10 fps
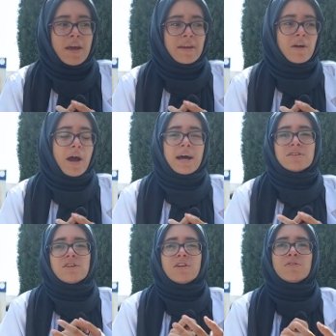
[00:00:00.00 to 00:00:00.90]
Now,
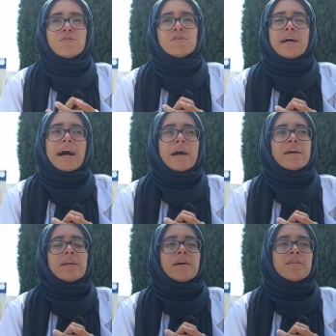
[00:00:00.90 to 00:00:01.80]
as you all know
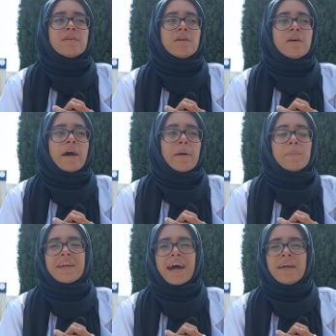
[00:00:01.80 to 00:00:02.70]
that the
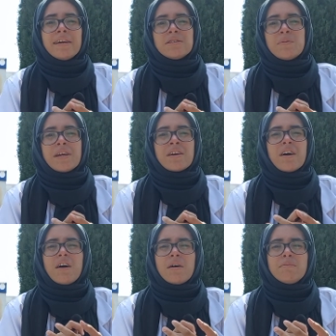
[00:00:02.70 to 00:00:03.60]
MDCAT is being
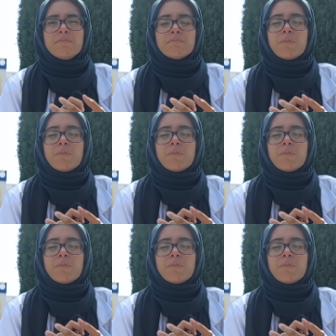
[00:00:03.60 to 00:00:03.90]
um,